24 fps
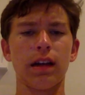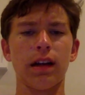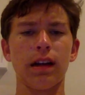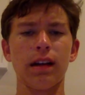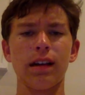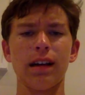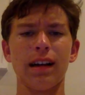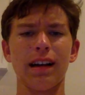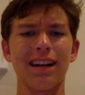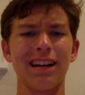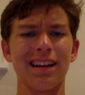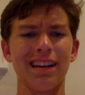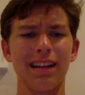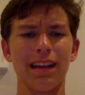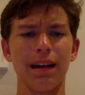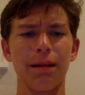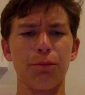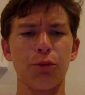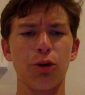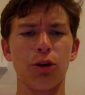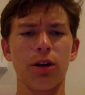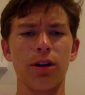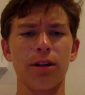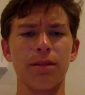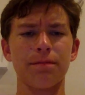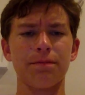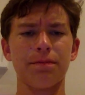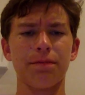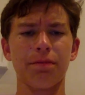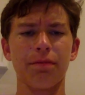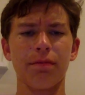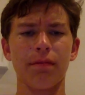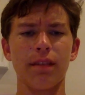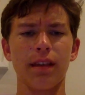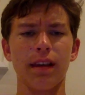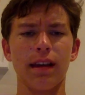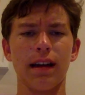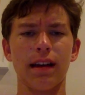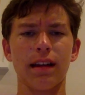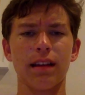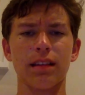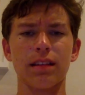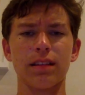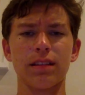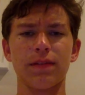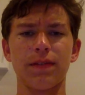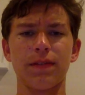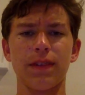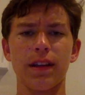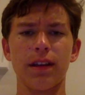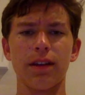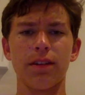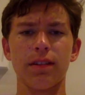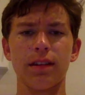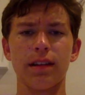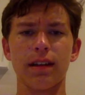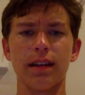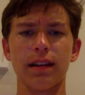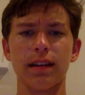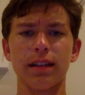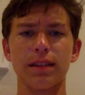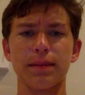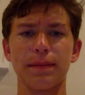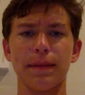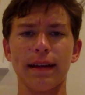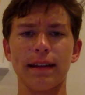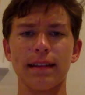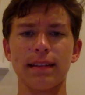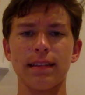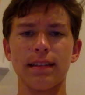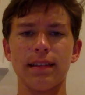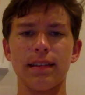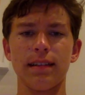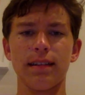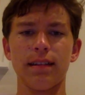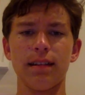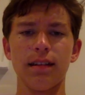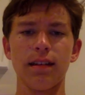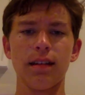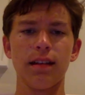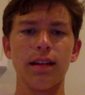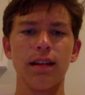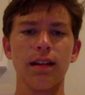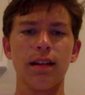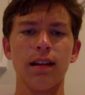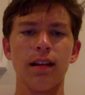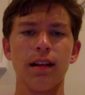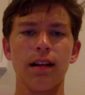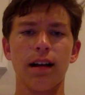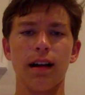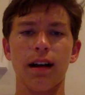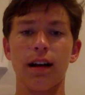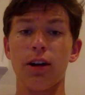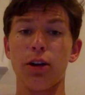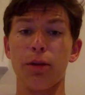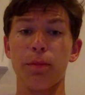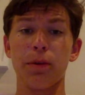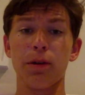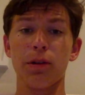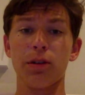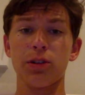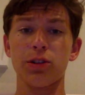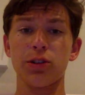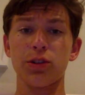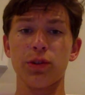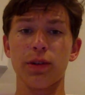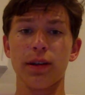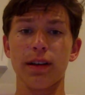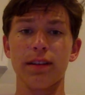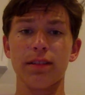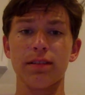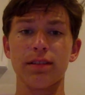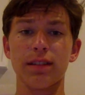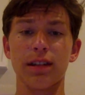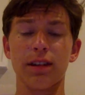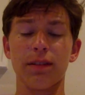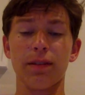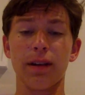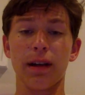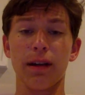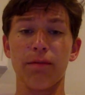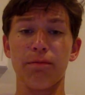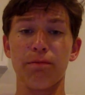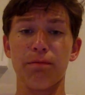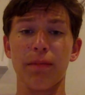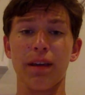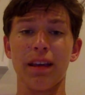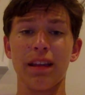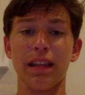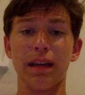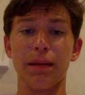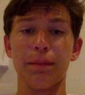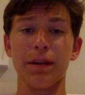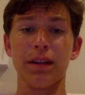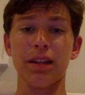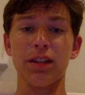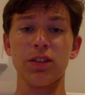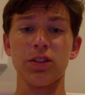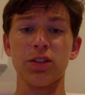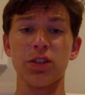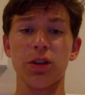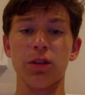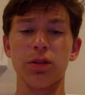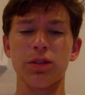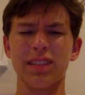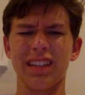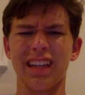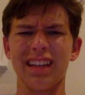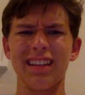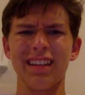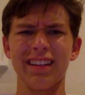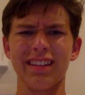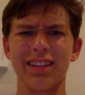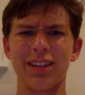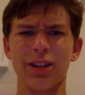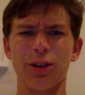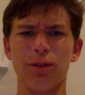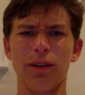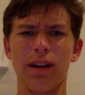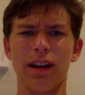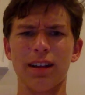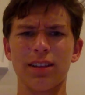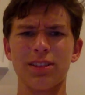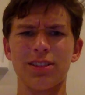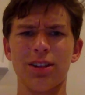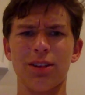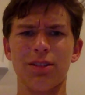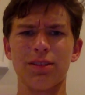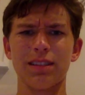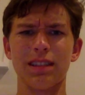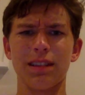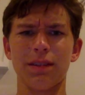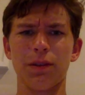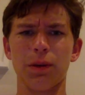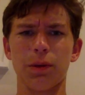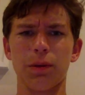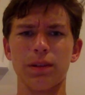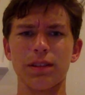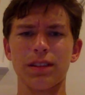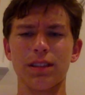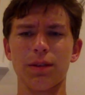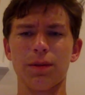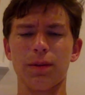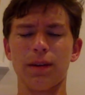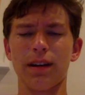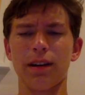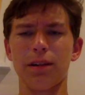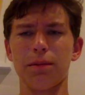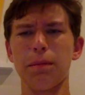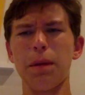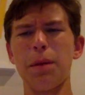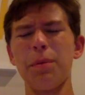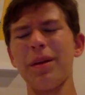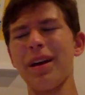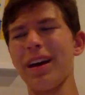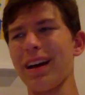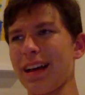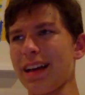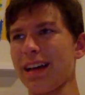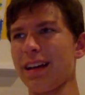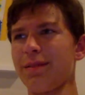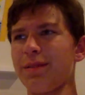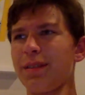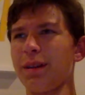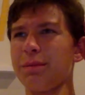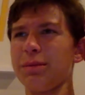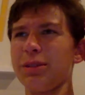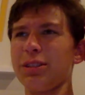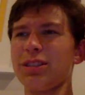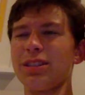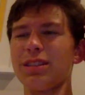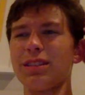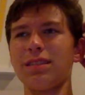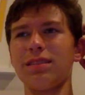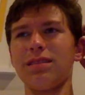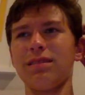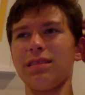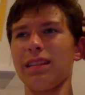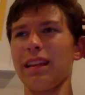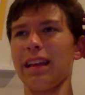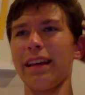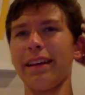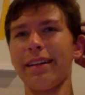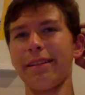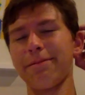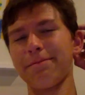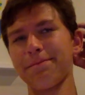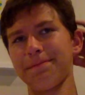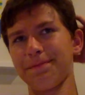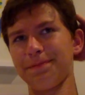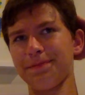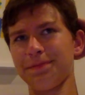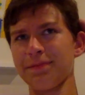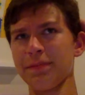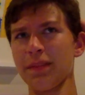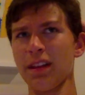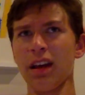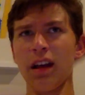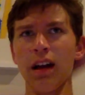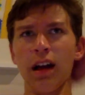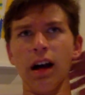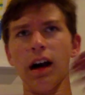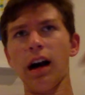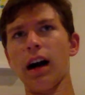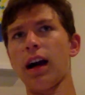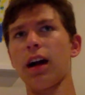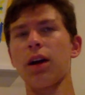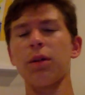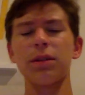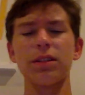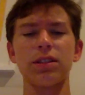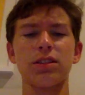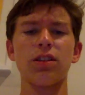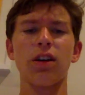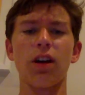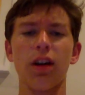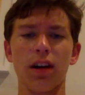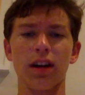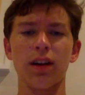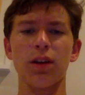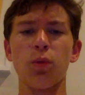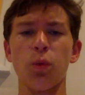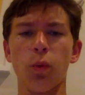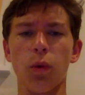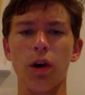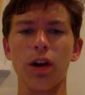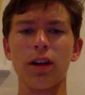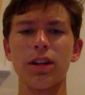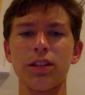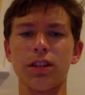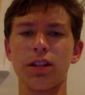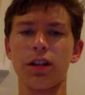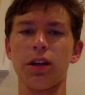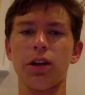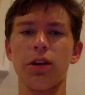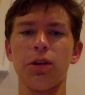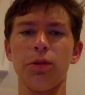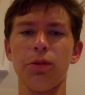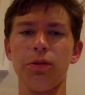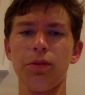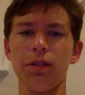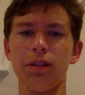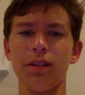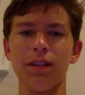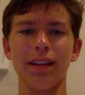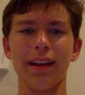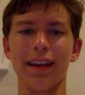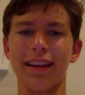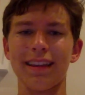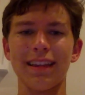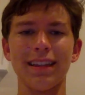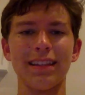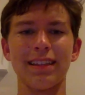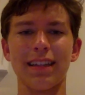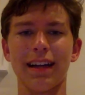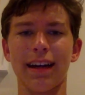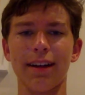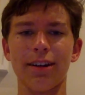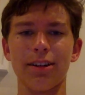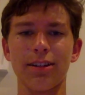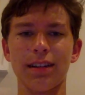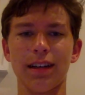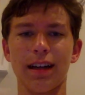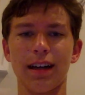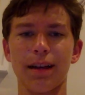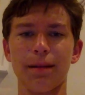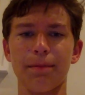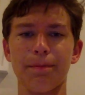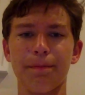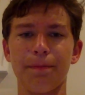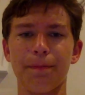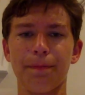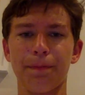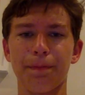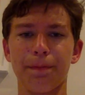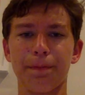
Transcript: I, I got a lot more out of this video than I expected. I hope you're enjoying yourself. I haven't made that many jokes. I like to crack jokes every once in a while. Maybe I have. I'm just like I always talk in one tone like the entire time.